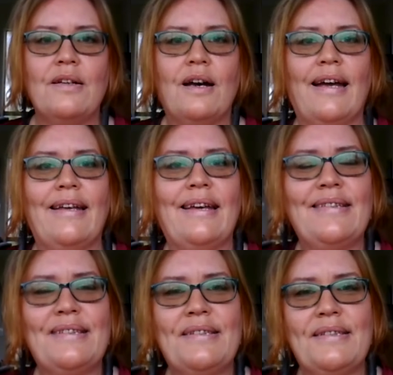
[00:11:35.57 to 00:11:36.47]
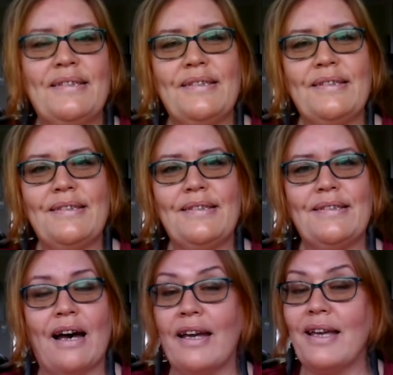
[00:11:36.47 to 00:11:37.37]
I guess
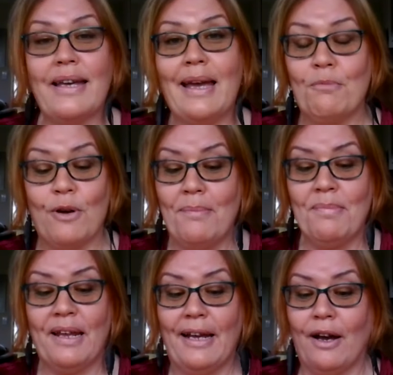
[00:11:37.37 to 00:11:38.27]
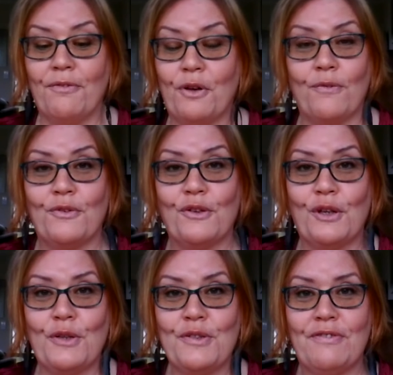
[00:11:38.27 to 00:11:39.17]
I can keep rambling. I've got
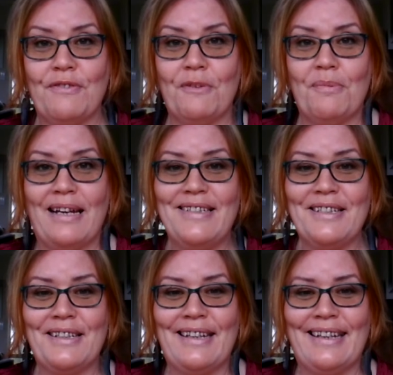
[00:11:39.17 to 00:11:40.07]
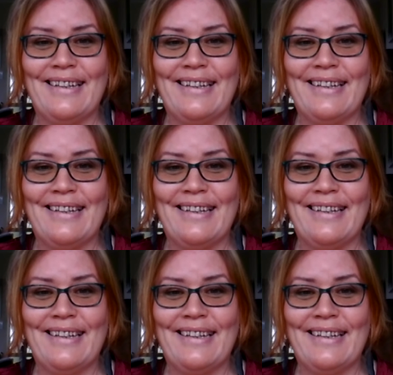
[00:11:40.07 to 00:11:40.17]
lots of information here.